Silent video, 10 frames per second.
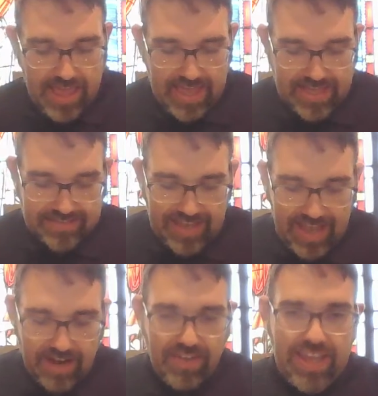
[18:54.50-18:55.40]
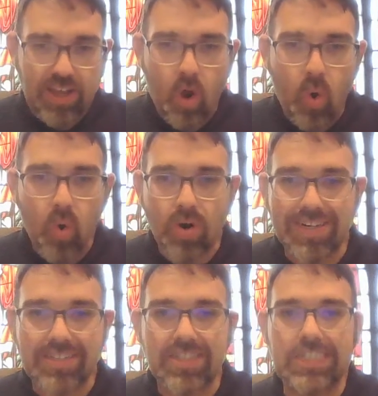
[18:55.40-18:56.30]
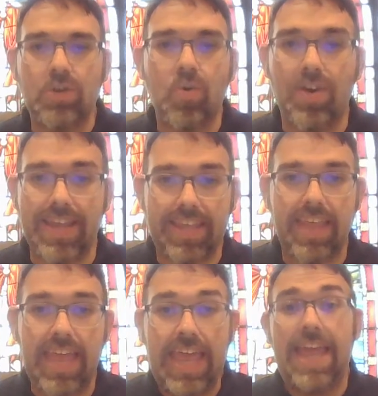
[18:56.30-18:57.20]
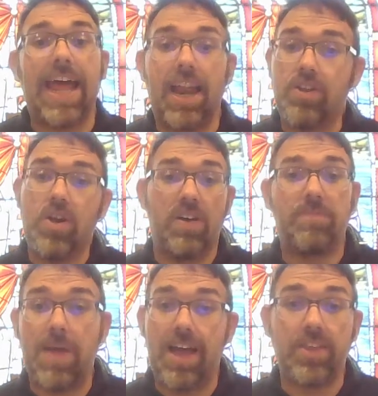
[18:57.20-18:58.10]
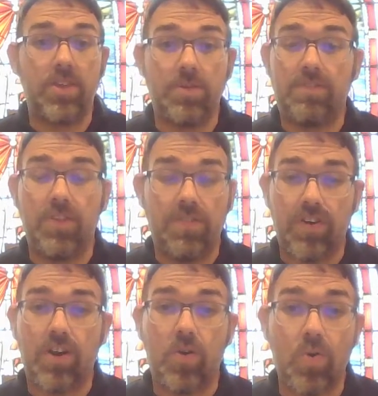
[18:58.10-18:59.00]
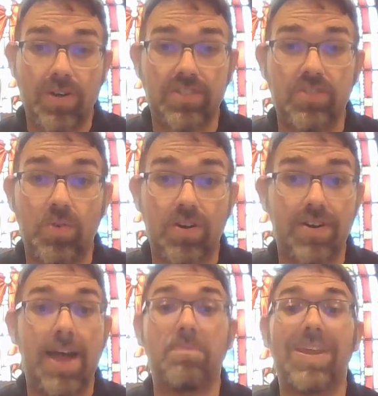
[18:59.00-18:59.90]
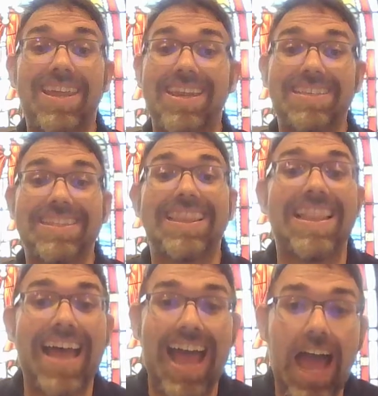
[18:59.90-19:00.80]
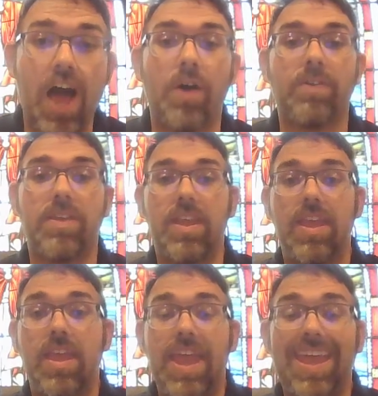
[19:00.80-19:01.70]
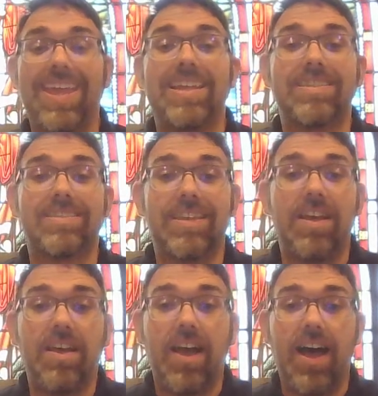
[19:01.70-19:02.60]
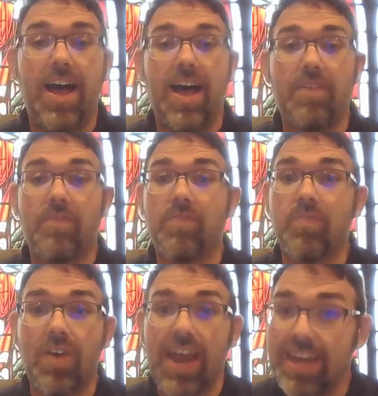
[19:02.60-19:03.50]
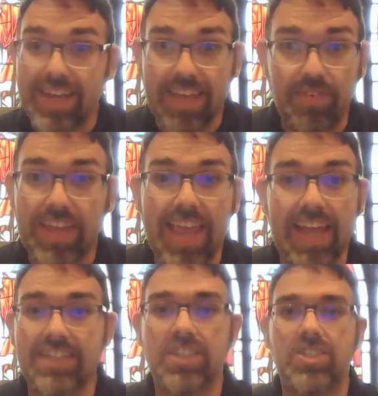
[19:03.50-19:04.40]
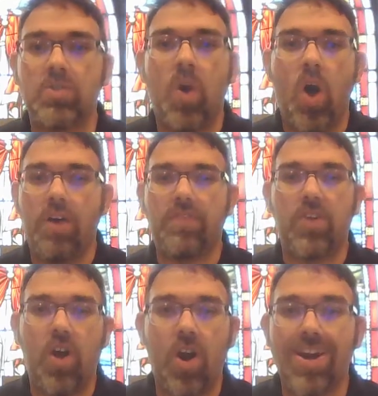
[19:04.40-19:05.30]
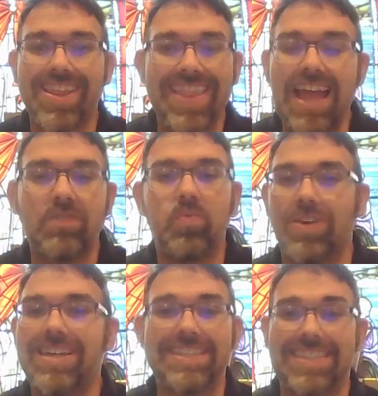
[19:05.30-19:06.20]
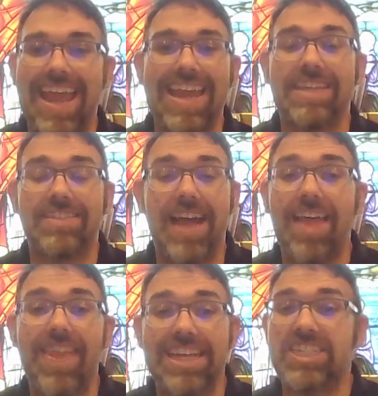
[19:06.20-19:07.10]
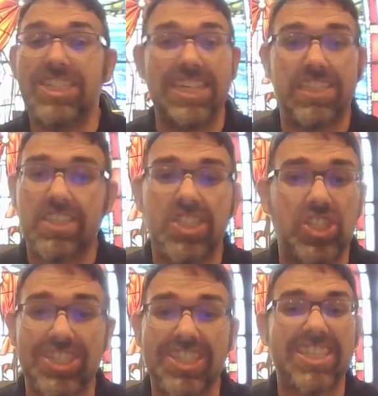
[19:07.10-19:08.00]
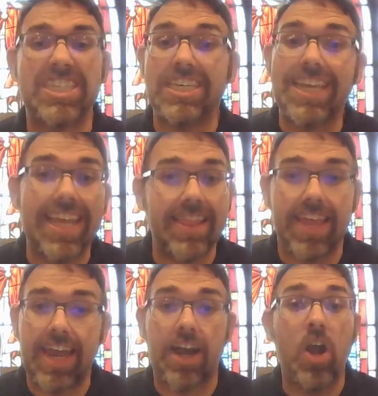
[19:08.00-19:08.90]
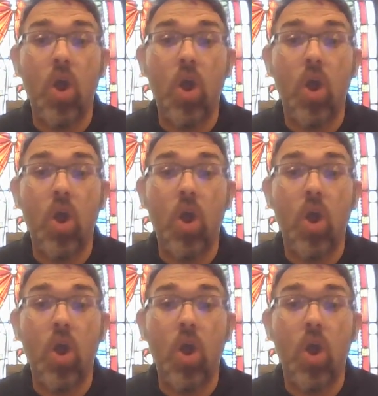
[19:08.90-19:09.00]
is that of a horse snorting. And I don't know if about you if you've heard a horse snort or not, but is loud. It is frightening if it catches you off guard. And that's what he's saying. It's not that Jesus is just sitting there